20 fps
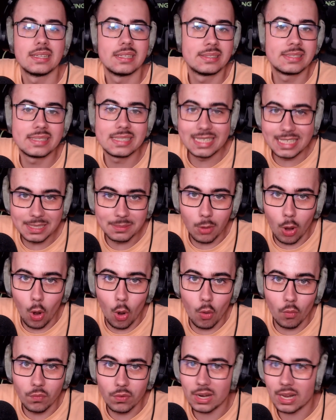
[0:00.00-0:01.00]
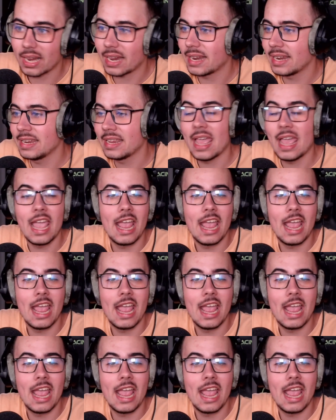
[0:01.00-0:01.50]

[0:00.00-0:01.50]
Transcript: Steam overlay,